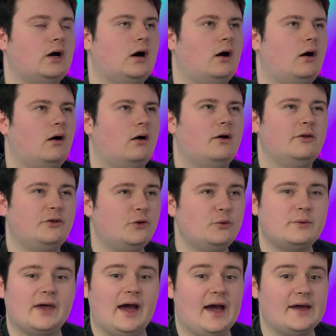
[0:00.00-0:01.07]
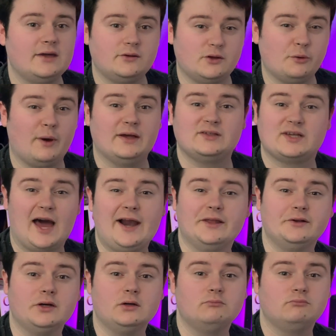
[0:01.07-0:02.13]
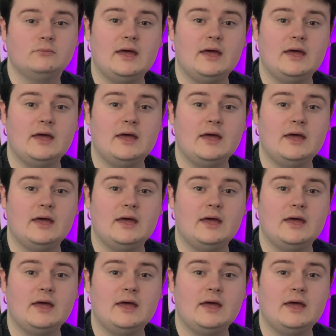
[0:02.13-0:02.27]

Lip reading: are UK, US, Canada,